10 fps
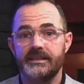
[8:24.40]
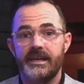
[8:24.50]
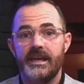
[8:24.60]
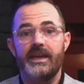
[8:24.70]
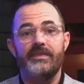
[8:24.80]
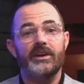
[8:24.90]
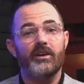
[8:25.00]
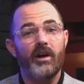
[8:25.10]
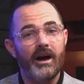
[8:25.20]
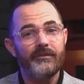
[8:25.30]
and they are
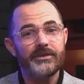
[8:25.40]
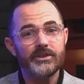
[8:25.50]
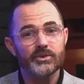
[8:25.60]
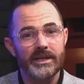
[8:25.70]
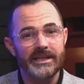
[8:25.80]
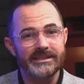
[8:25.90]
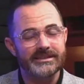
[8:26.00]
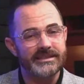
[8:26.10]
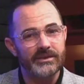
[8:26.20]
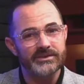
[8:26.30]
often great in
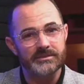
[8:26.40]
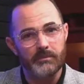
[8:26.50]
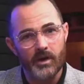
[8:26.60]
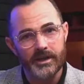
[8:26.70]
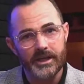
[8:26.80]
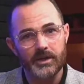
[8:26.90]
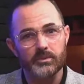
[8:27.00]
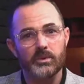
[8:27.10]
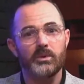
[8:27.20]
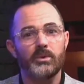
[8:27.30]
sales and marketing
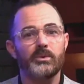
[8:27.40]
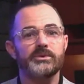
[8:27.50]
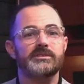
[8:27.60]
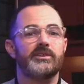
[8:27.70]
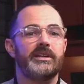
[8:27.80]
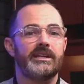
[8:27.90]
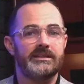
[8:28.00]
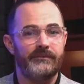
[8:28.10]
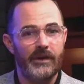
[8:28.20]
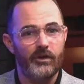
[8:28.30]
roles, learning and
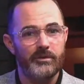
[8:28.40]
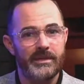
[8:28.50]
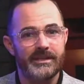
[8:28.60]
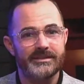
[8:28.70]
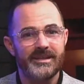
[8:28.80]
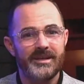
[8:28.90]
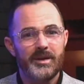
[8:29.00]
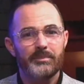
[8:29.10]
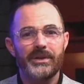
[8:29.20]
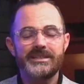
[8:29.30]
development,
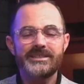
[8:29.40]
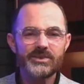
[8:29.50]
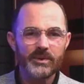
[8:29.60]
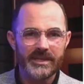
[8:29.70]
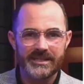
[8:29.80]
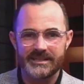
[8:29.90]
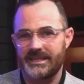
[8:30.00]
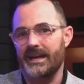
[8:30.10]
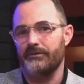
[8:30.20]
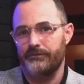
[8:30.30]
places where they get to
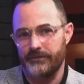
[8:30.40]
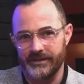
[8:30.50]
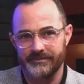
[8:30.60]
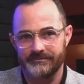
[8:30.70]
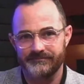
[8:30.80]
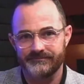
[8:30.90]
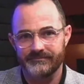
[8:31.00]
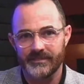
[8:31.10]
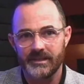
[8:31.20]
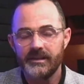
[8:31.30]
have fun.
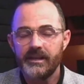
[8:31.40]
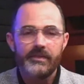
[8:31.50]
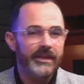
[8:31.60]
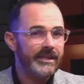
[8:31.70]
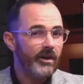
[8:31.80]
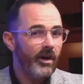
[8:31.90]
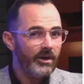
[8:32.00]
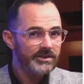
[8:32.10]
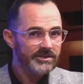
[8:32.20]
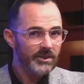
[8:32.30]
They can
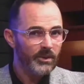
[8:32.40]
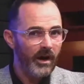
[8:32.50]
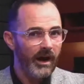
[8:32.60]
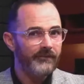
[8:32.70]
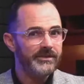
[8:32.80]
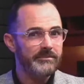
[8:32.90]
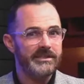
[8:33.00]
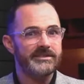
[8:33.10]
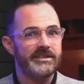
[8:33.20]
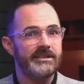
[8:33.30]
also often be
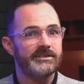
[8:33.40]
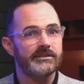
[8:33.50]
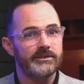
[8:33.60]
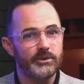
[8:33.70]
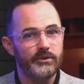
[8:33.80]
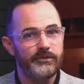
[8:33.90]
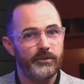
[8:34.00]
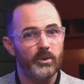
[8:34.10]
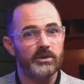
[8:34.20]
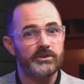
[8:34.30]
seen as aloof
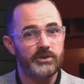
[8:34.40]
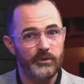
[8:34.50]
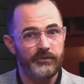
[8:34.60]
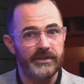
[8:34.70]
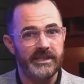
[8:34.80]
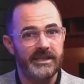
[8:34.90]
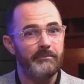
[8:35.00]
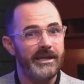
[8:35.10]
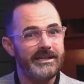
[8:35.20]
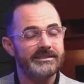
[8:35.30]
or goofy, and
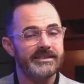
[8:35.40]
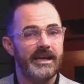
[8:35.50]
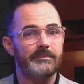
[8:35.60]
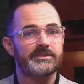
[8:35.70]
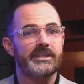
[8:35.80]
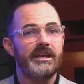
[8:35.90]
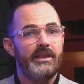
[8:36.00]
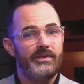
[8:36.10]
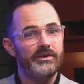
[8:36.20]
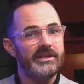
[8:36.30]
many times
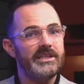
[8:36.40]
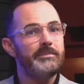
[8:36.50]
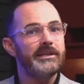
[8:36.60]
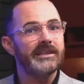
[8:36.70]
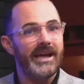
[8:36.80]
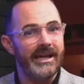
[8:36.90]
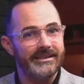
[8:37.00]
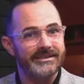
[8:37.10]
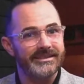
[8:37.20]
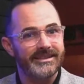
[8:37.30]
their need to be liked